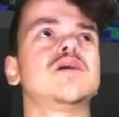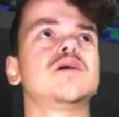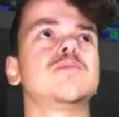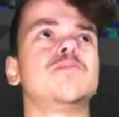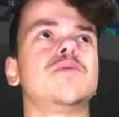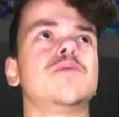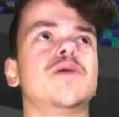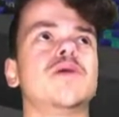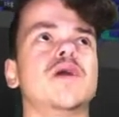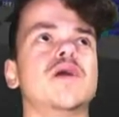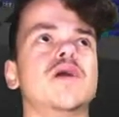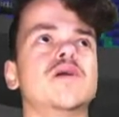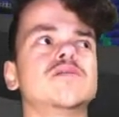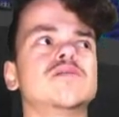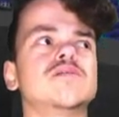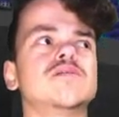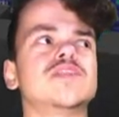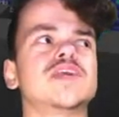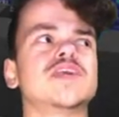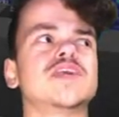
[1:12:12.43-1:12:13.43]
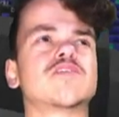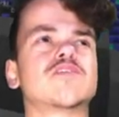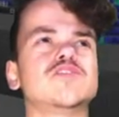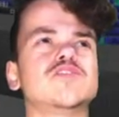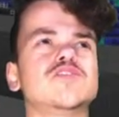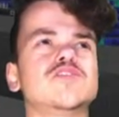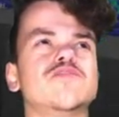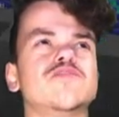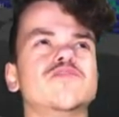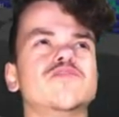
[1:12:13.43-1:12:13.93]
but they got
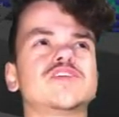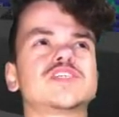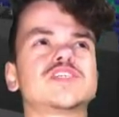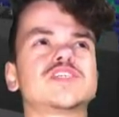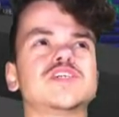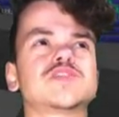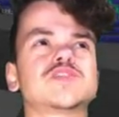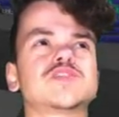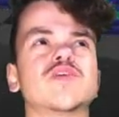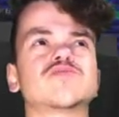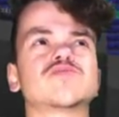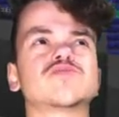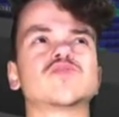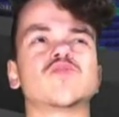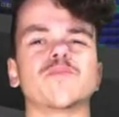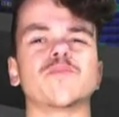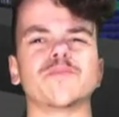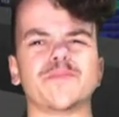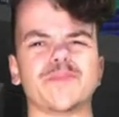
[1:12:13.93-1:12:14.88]
university as well, so I'm a